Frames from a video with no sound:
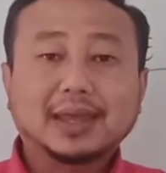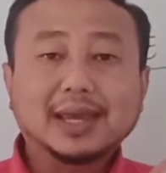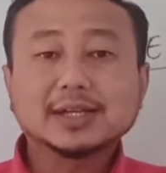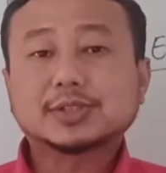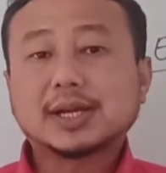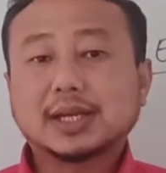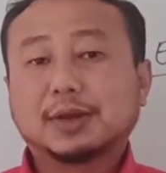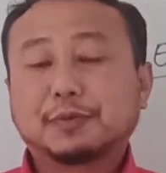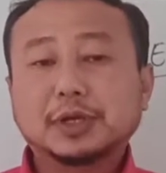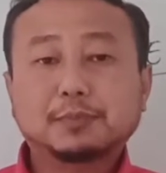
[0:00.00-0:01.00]
Each and
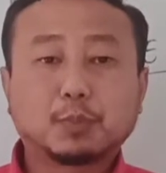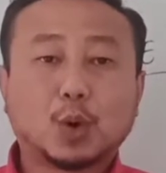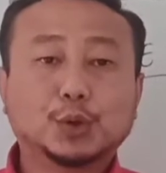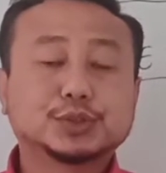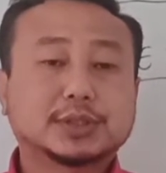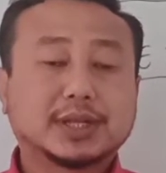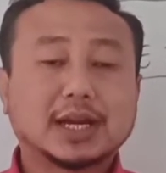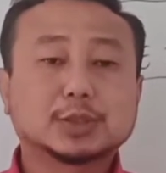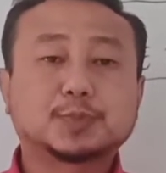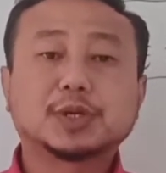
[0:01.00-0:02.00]
every bones that
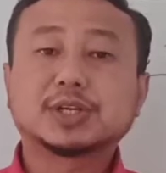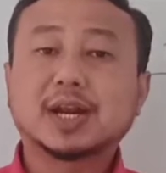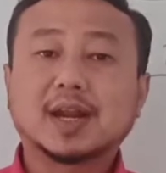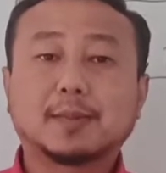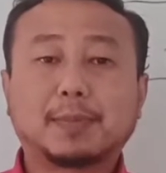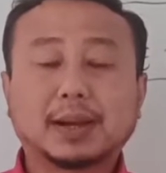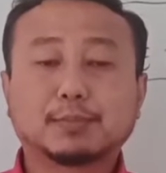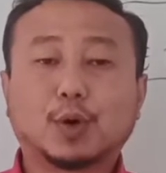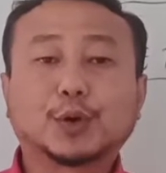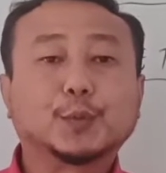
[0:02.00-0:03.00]
is present in the
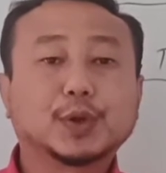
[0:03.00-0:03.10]
backbone,